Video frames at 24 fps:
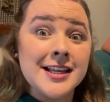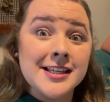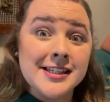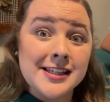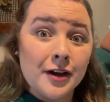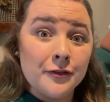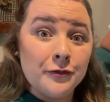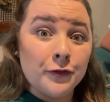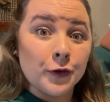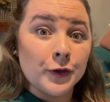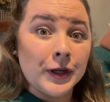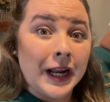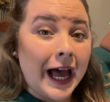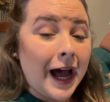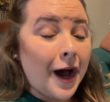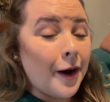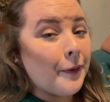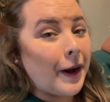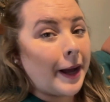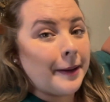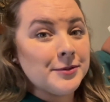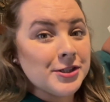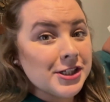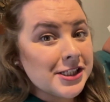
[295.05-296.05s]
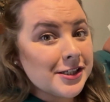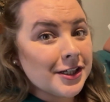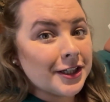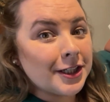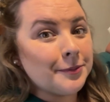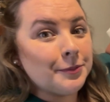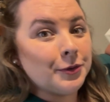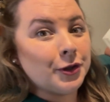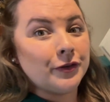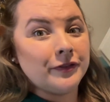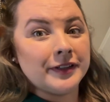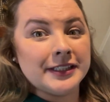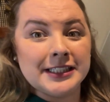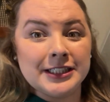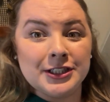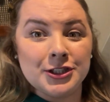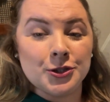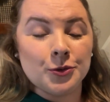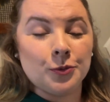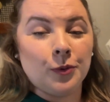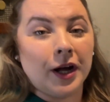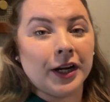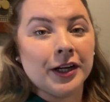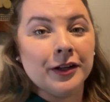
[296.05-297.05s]
So for now, I'm just going to move it
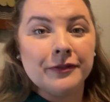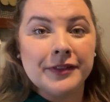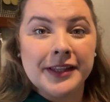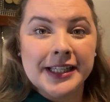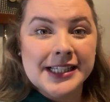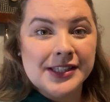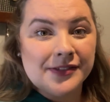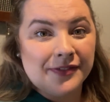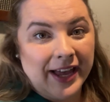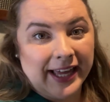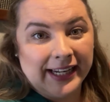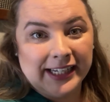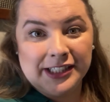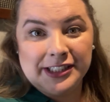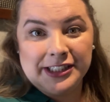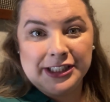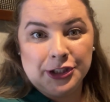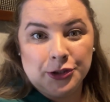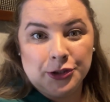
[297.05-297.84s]
into one of these vanity